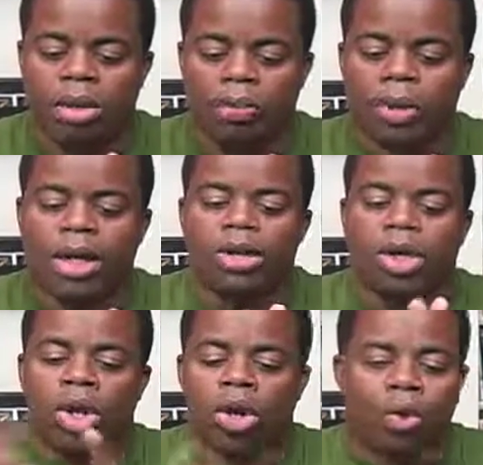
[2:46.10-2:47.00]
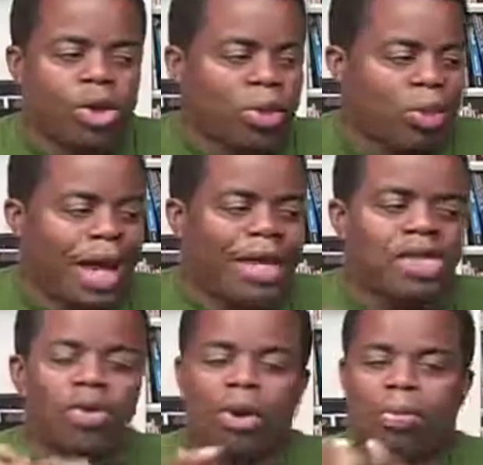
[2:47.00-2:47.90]
But when you're
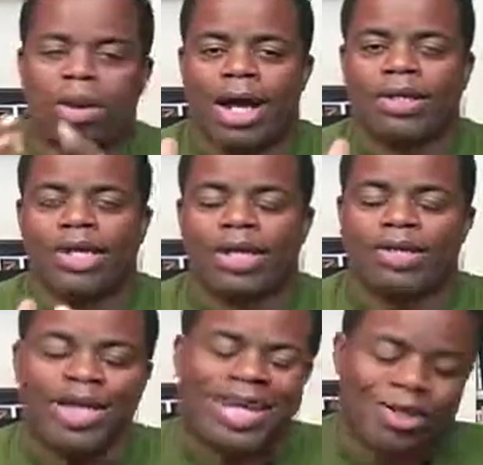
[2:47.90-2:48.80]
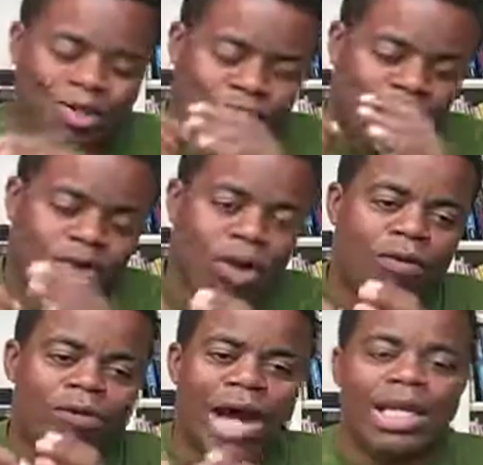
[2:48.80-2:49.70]
planning your own projects, it is
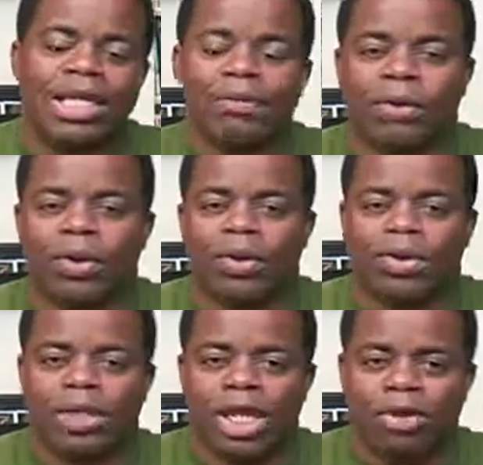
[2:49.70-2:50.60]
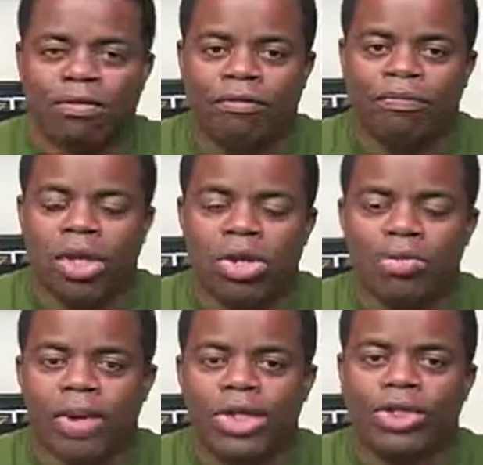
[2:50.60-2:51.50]
so vitally important that you
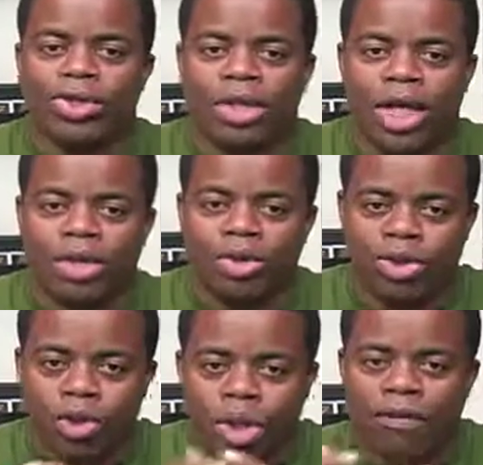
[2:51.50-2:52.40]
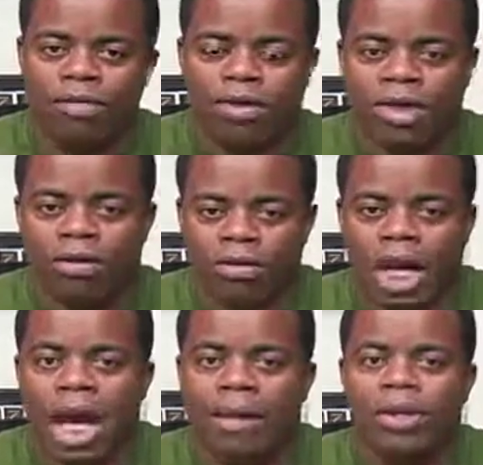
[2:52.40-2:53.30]
make sure that you do give yourself
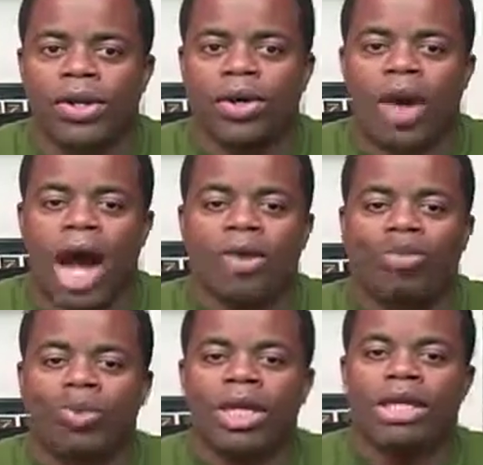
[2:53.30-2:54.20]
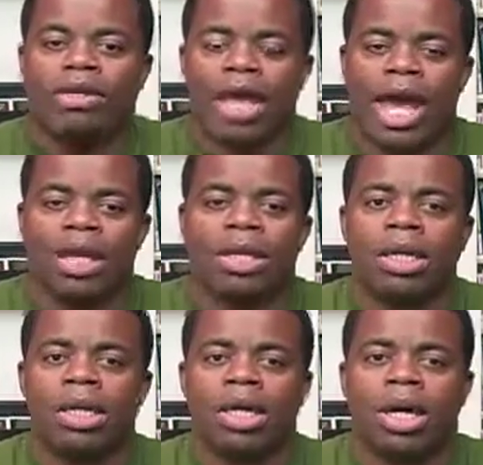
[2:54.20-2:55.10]
time. I really had
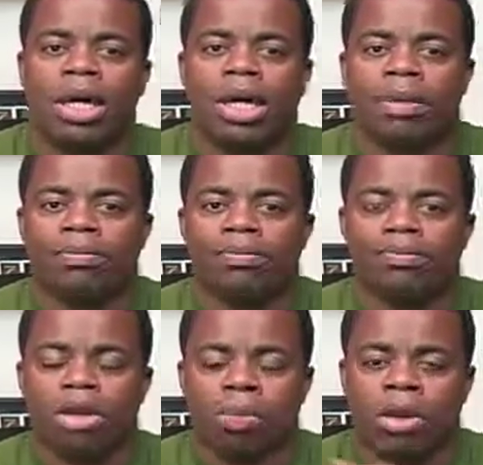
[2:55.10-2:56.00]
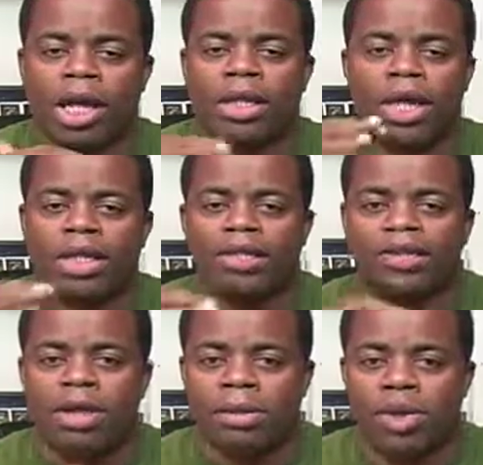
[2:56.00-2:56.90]
planned on getting this
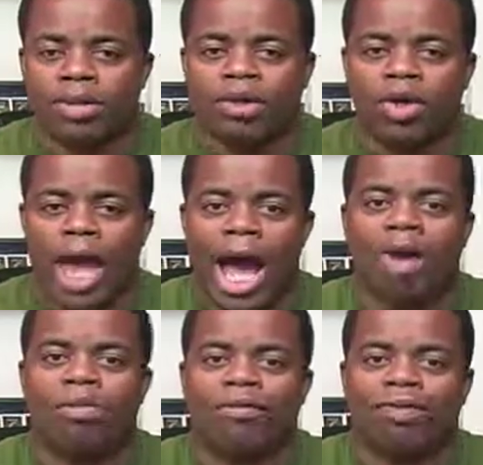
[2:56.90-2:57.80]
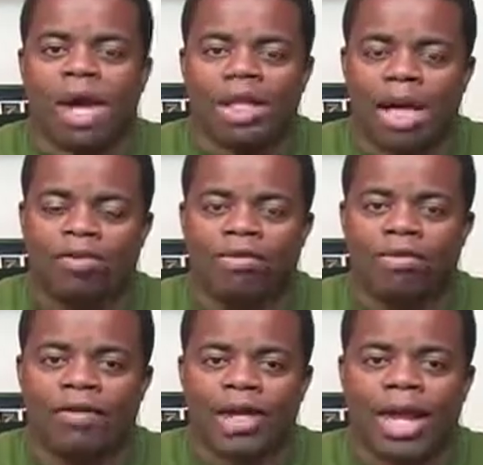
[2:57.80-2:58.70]
WSO out before I left
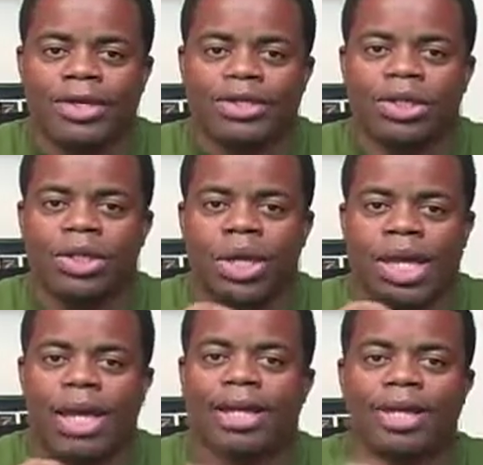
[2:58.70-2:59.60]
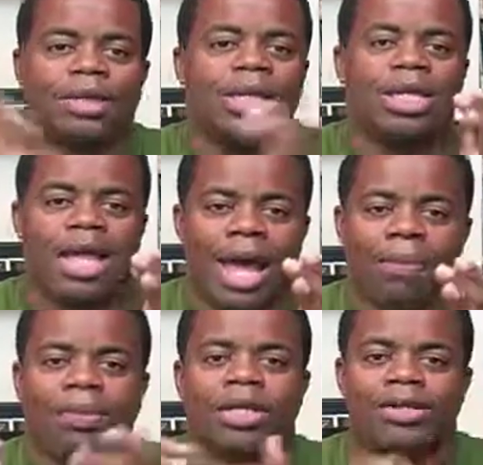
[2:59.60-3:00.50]
for vacation, and it didn't happen.